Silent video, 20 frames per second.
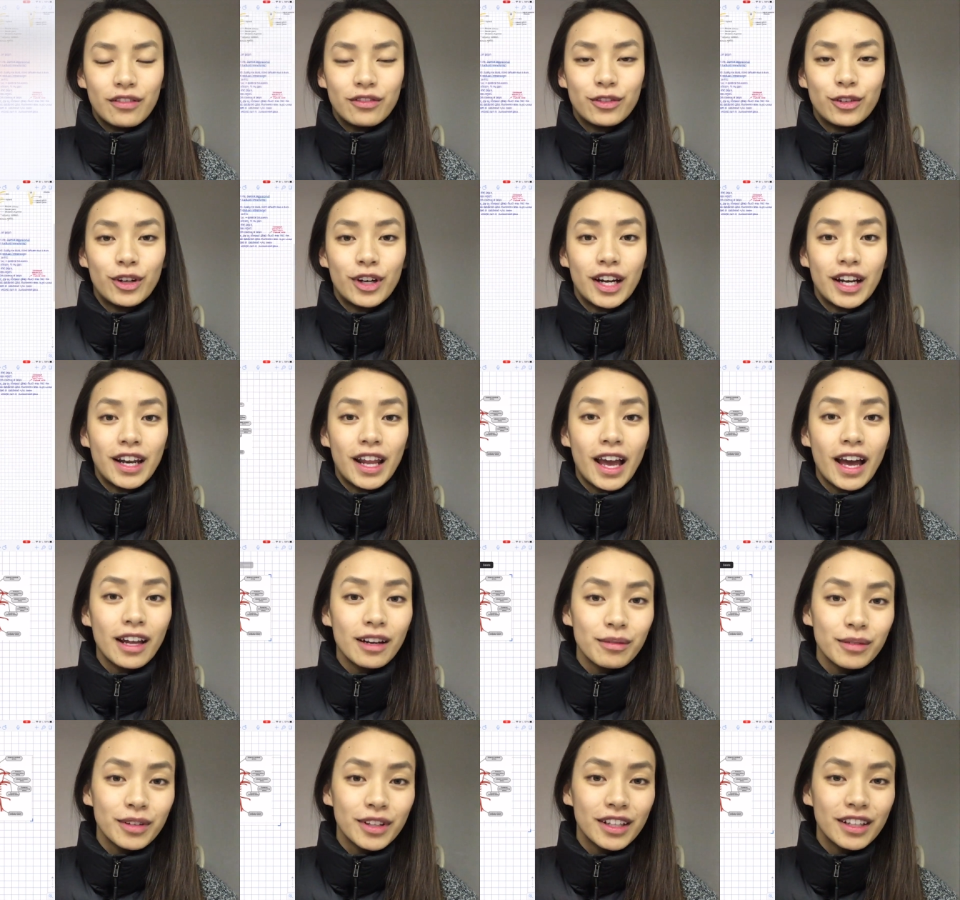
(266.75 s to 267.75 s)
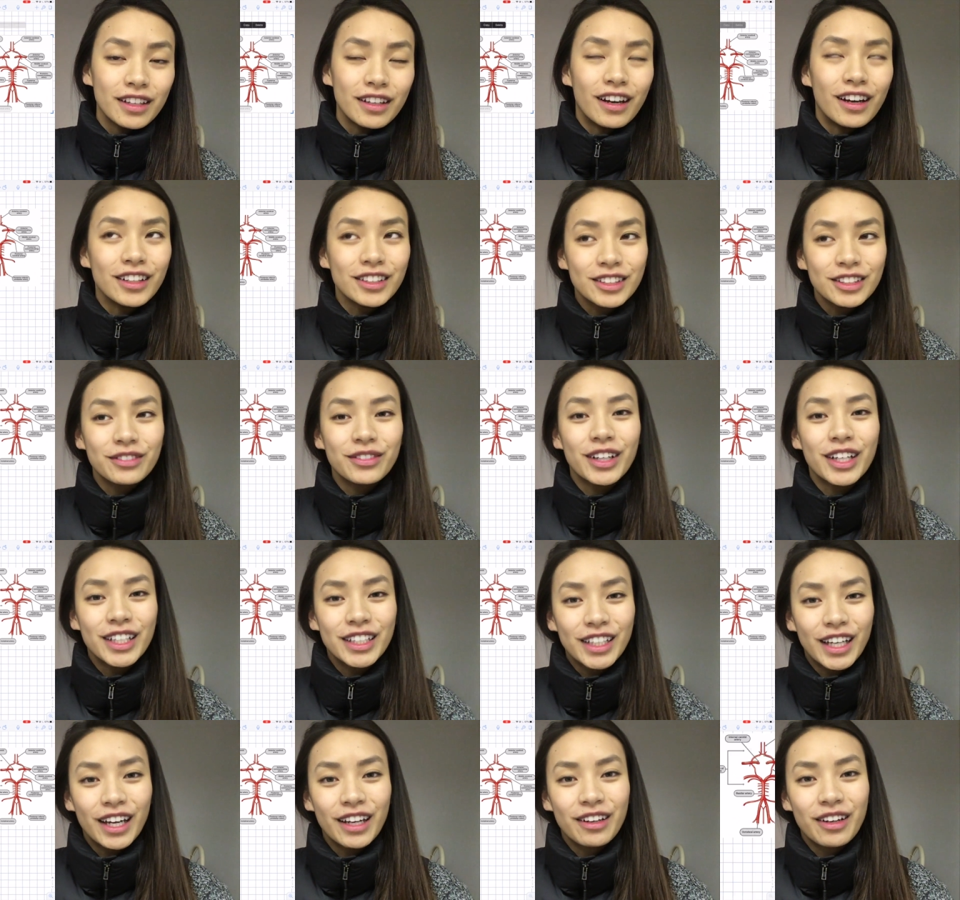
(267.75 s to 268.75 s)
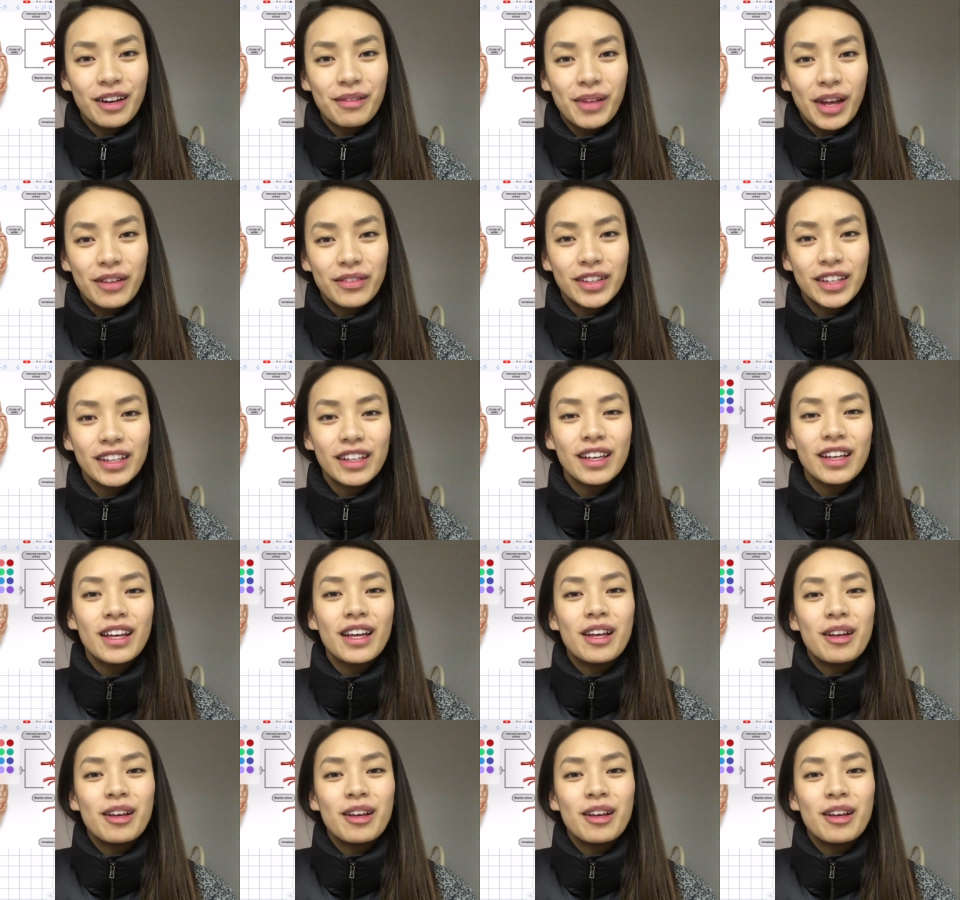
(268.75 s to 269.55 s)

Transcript: For anatomy, also very diagram heavy,